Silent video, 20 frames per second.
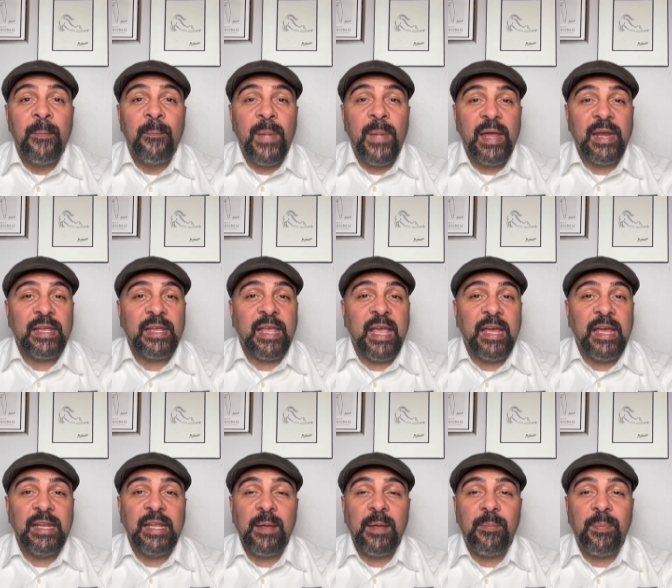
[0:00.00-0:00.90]

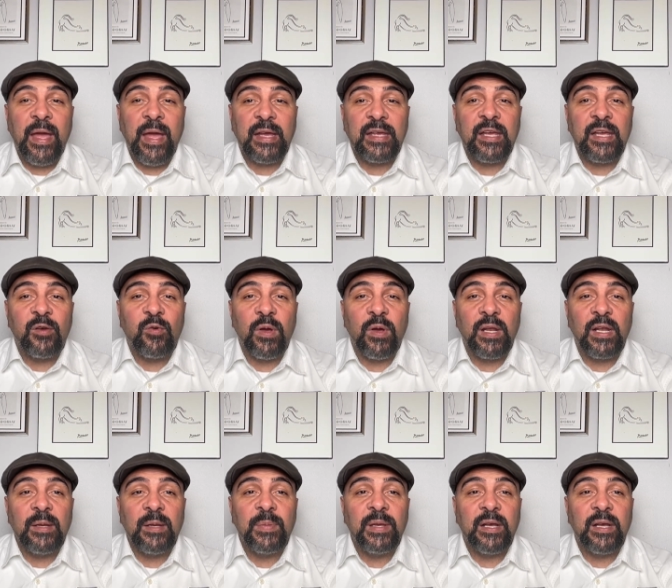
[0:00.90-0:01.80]
medicating a pet can
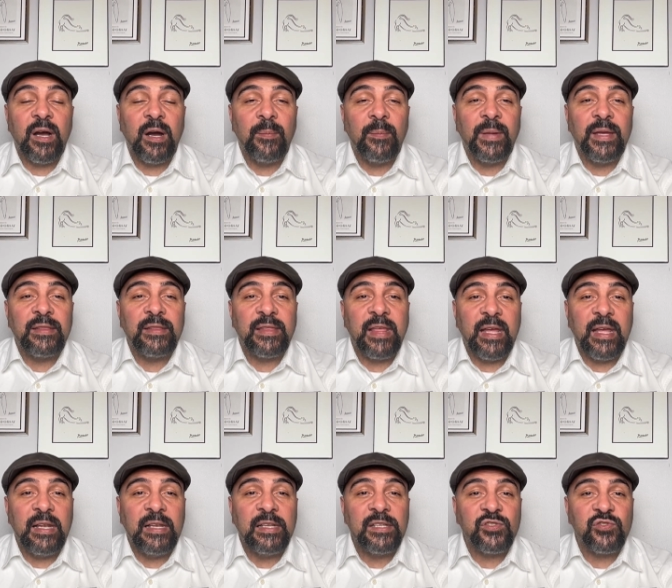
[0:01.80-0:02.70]
quickly become a
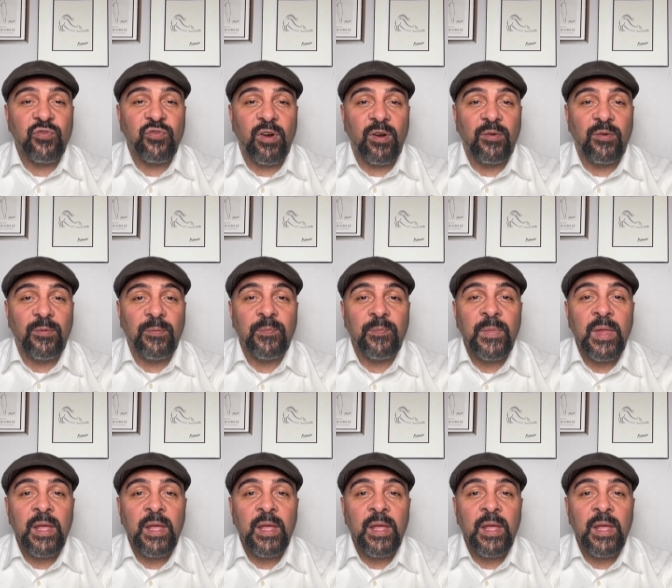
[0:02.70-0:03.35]
daily struggle.